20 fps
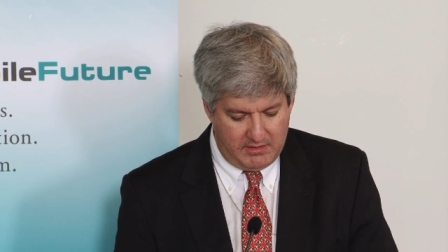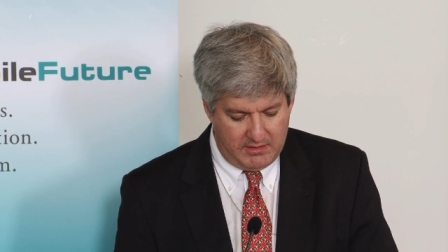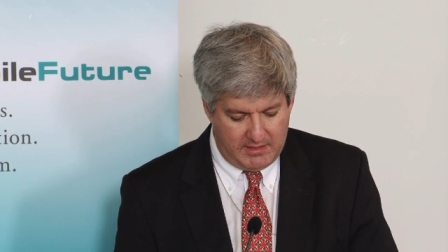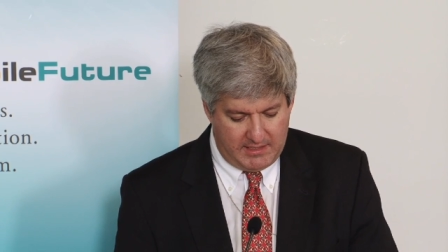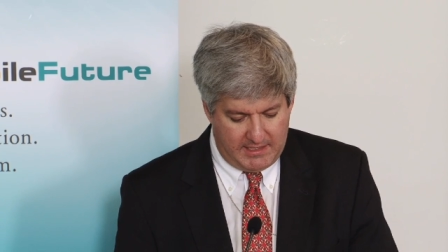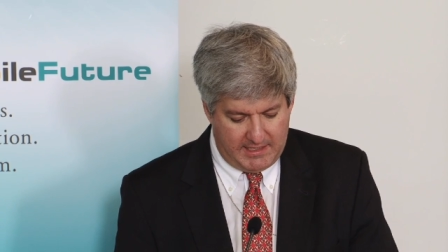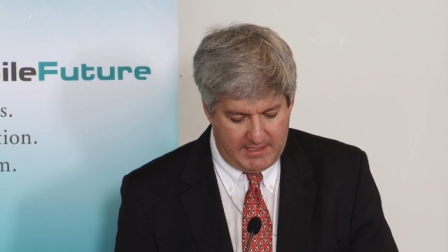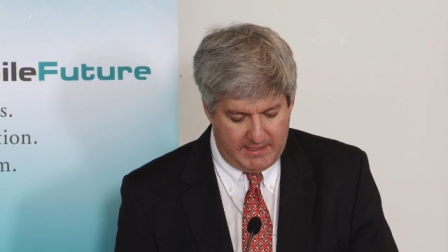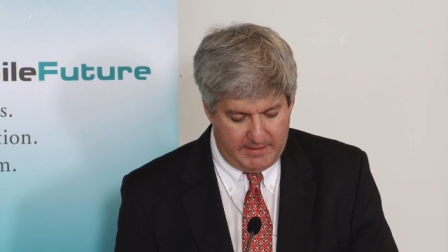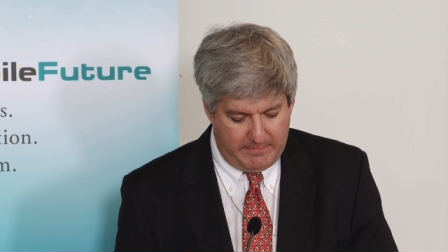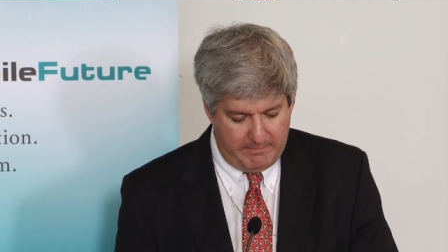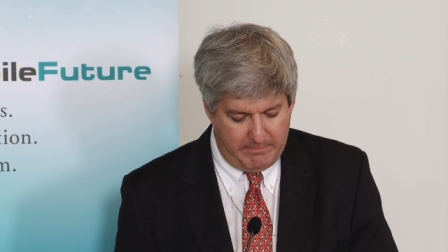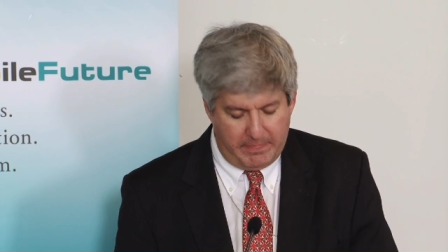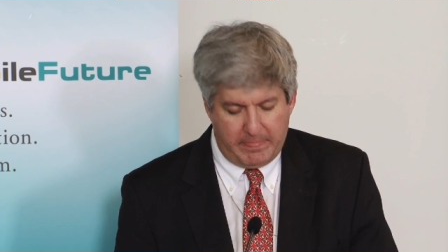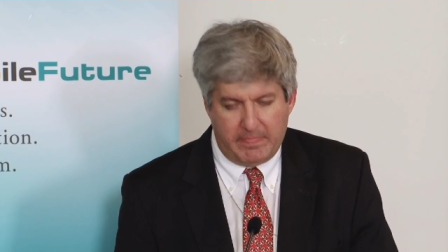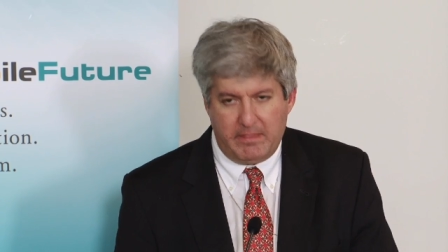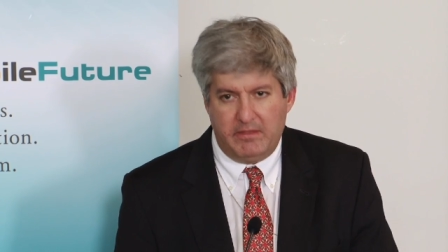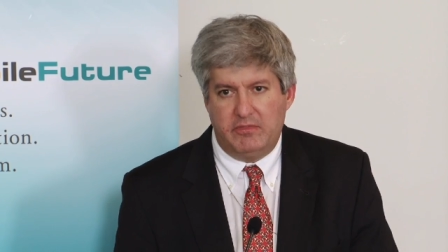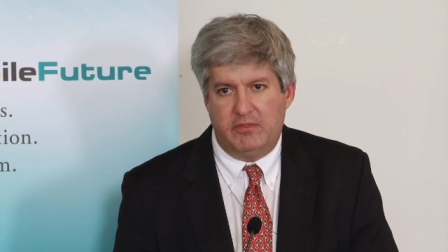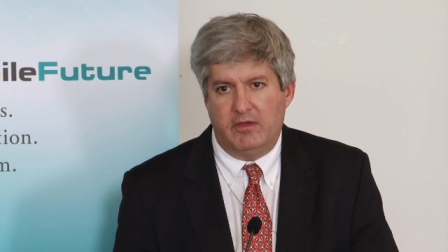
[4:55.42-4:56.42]

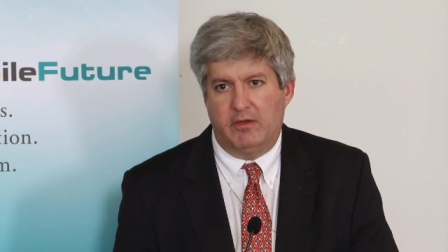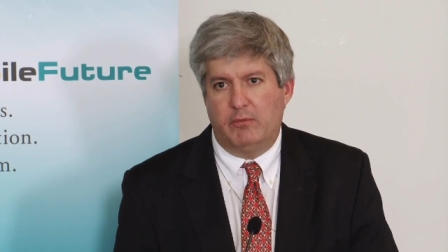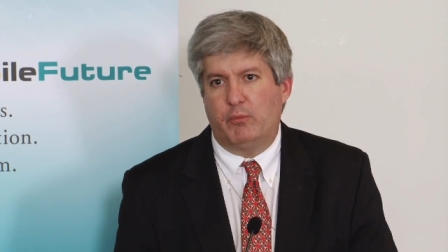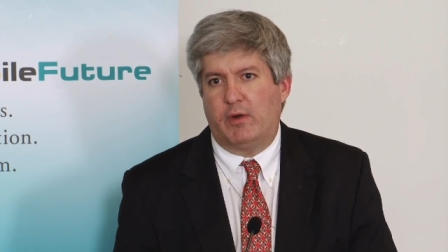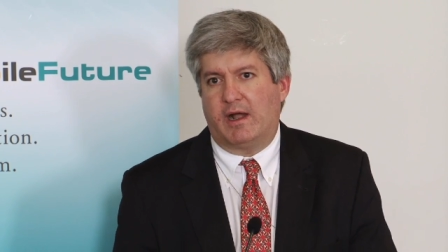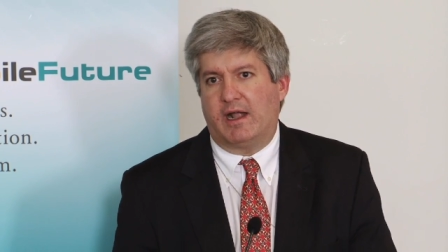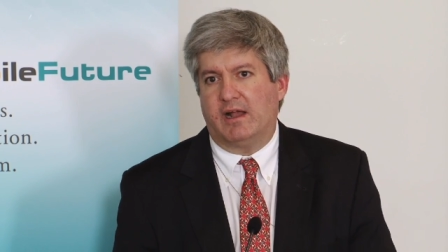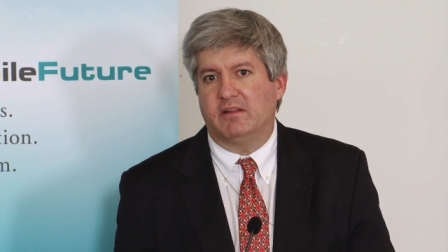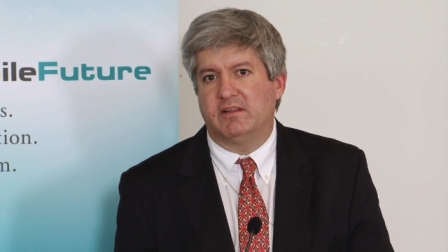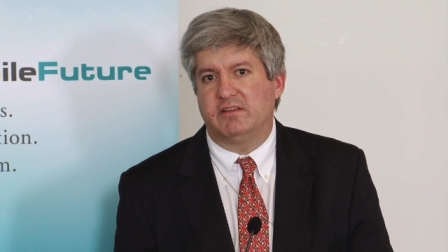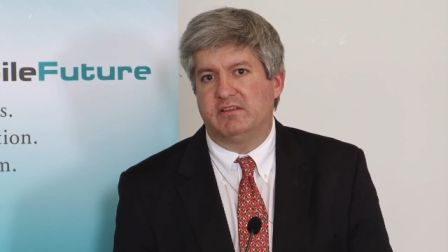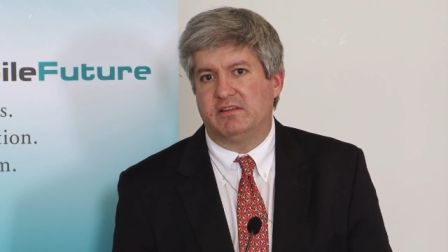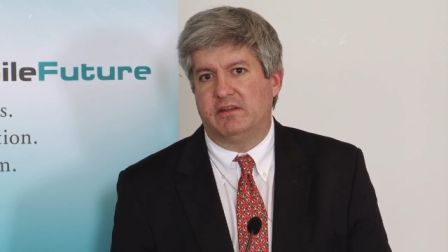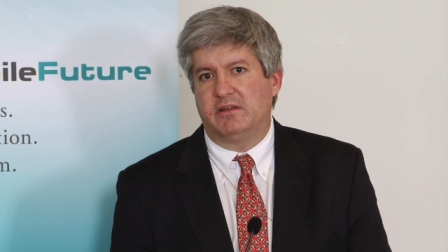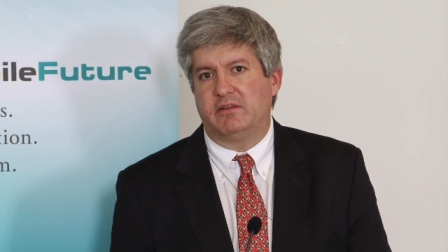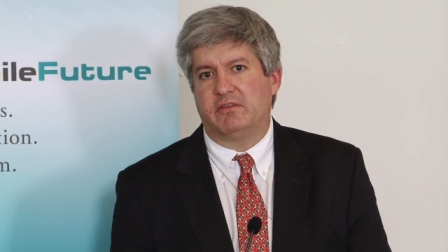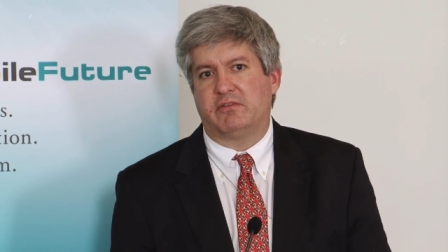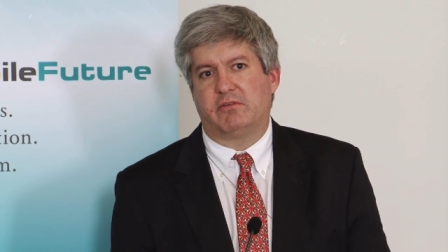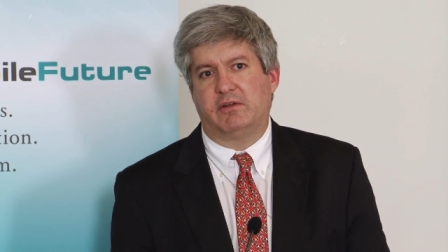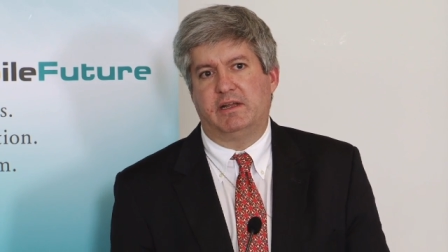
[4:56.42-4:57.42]
The wireless
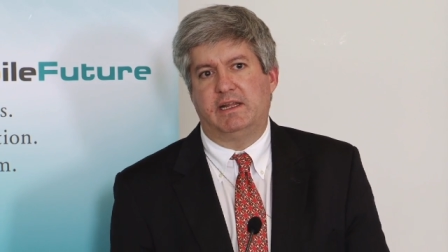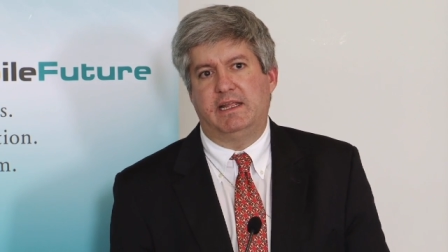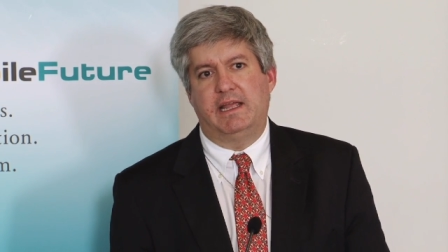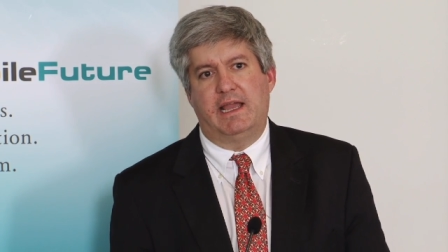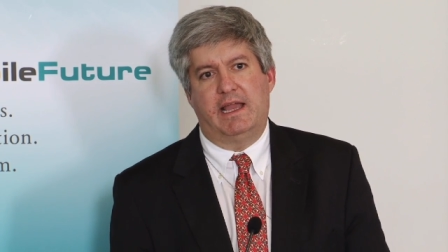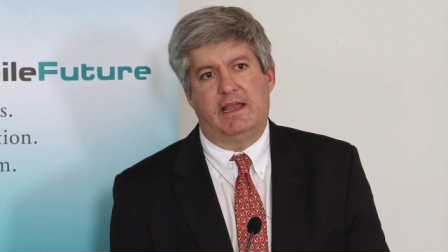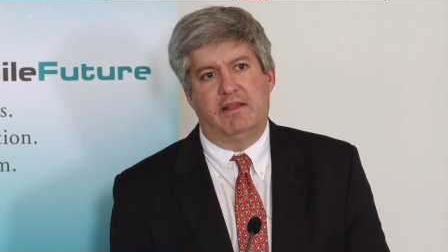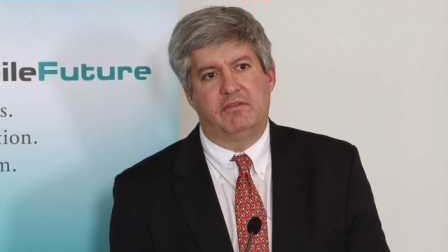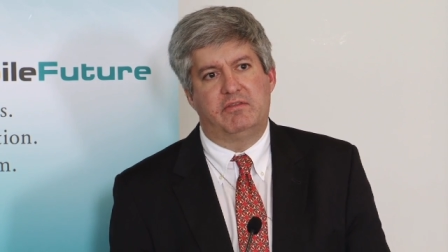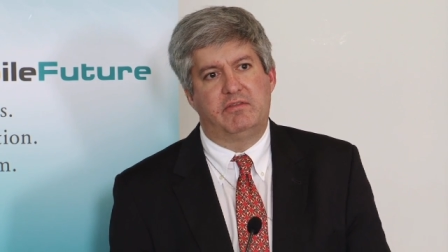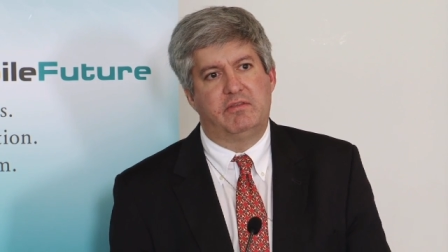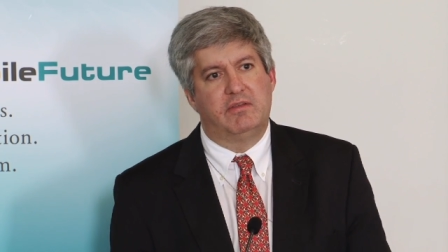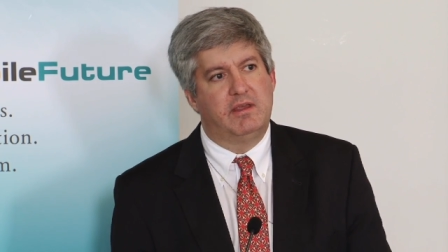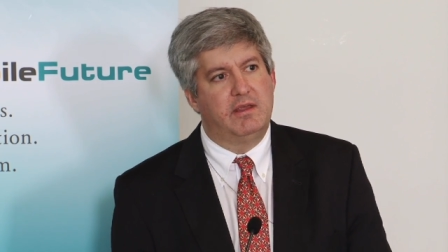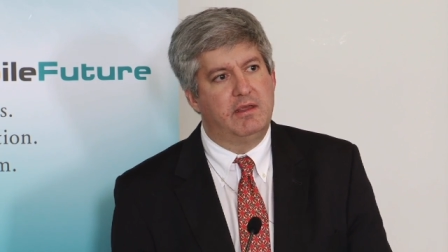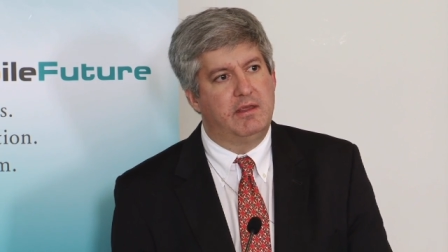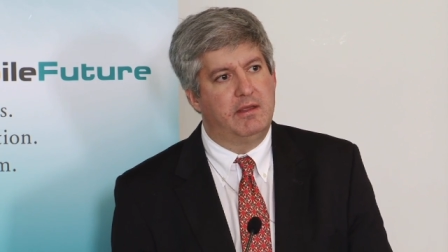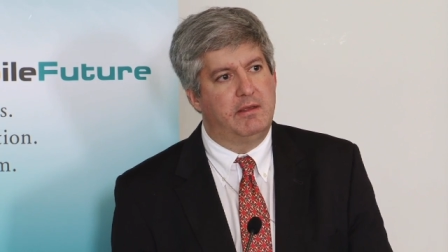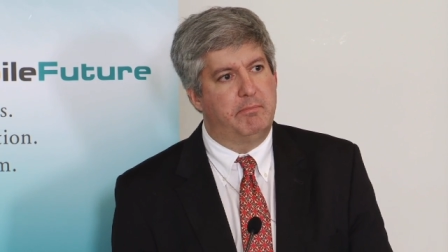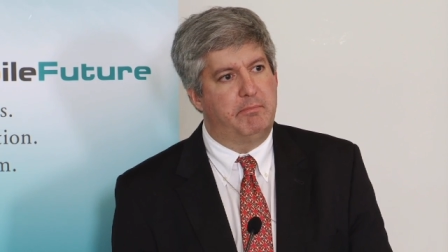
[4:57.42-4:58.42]
industry has
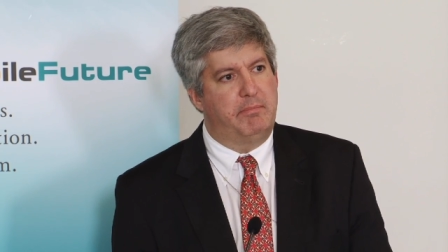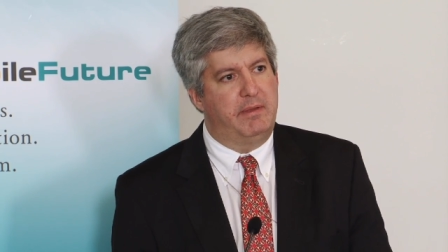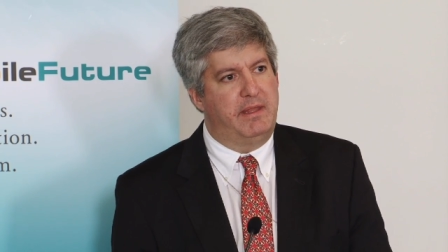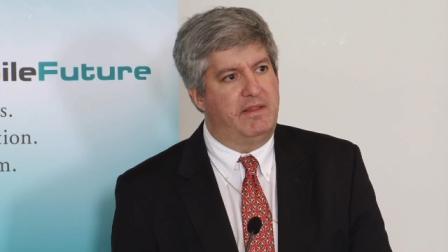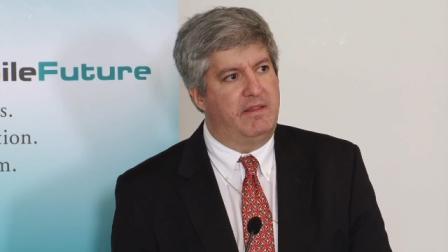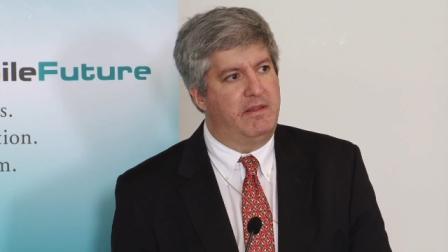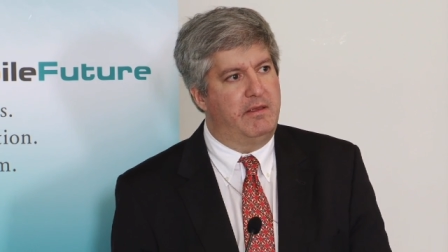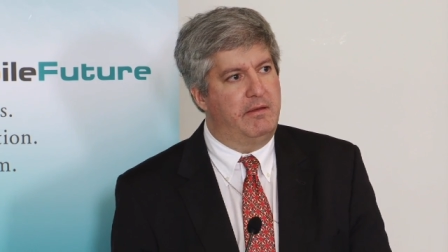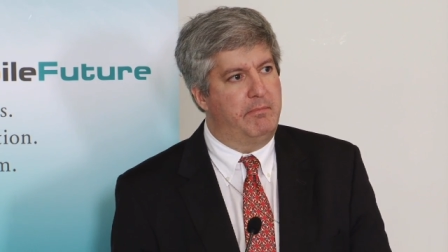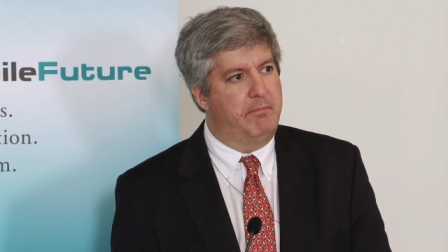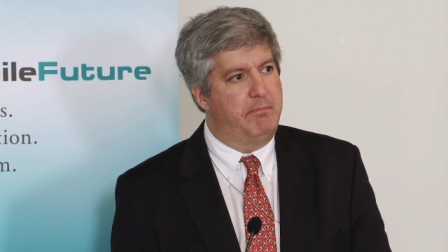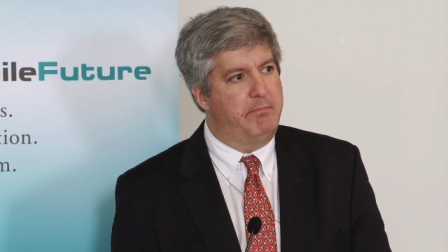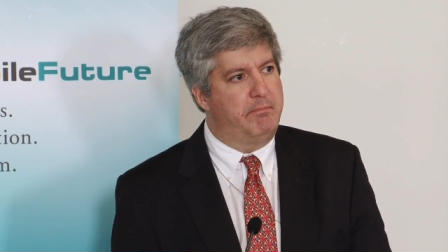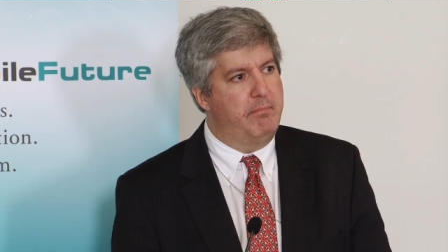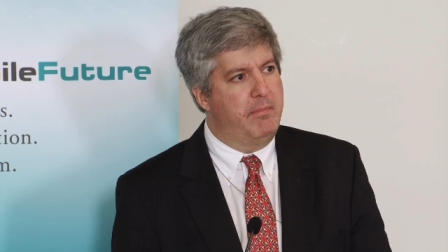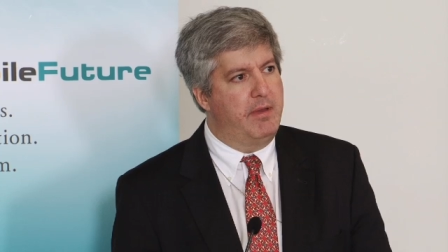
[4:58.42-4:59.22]
been the